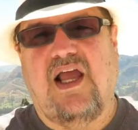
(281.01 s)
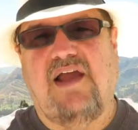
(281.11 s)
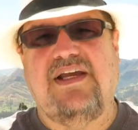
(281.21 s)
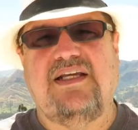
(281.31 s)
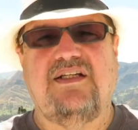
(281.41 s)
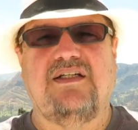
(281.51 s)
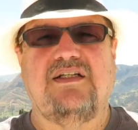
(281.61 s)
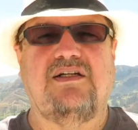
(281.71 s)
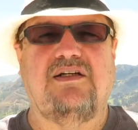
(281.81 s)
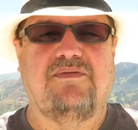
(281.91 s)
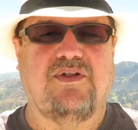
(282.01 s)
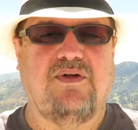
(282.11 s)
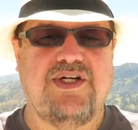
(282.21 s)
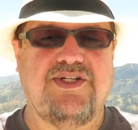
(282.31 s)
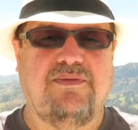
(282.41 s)
I've had the
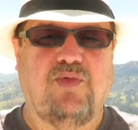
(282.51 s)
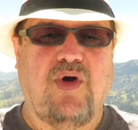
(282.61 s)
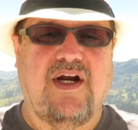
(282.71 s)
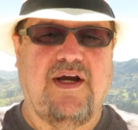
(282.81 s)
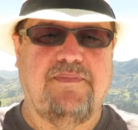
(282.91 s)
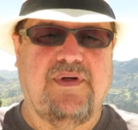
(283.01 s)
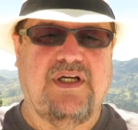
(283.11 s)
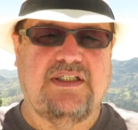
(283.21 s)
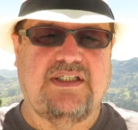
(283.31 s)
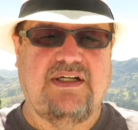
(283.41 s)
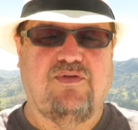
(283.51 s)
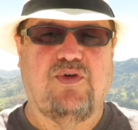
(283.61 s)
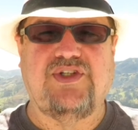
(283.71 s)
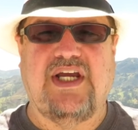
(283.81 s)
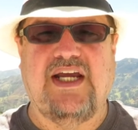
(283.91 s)
question brought up
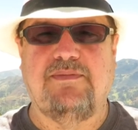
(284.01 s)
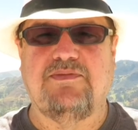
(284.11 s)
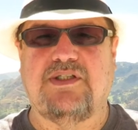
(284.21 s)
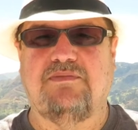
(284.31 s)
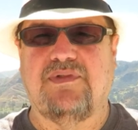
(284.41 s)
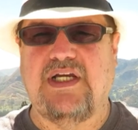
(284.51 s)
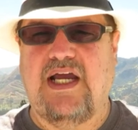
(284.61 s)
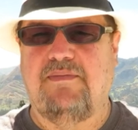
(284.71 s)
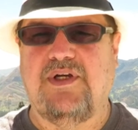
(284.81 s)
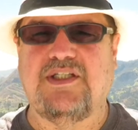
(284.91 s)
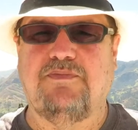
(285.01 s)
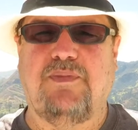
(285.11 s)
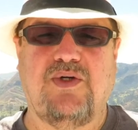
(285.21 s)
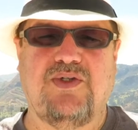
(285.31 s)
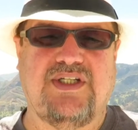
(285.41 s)
several times, some comments
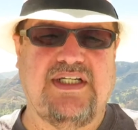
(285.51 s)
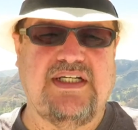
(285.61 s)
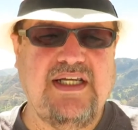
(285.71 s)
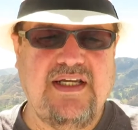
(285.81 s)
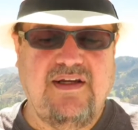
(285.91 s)
posted.